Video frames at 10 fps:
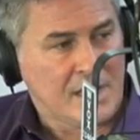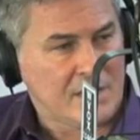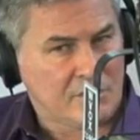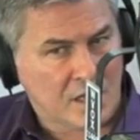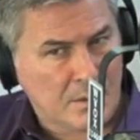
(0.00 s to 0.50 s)

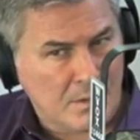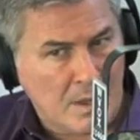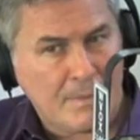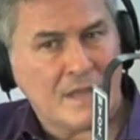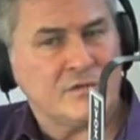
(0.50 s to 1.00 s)
and they're
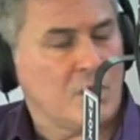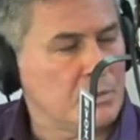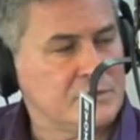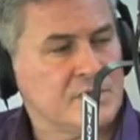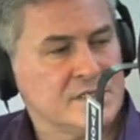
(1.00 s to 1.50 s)
about to go
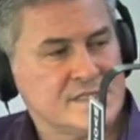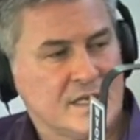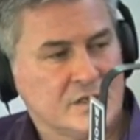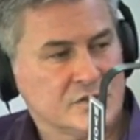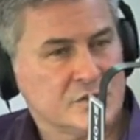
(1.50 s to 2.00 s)
into the
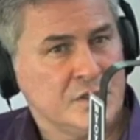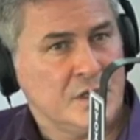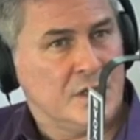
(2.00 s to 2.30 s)
sales